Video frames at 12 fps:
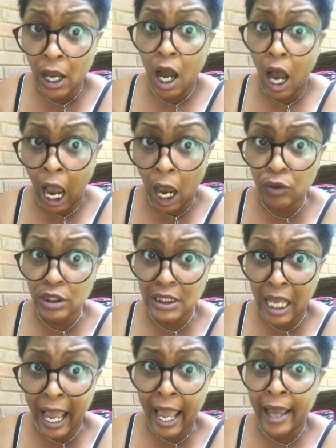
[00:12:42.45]
all the
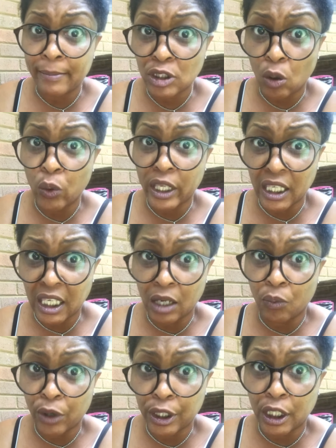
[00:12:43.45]
time so we can get
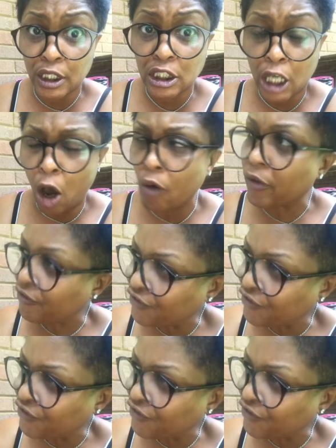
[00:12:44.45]
rid of this COVID?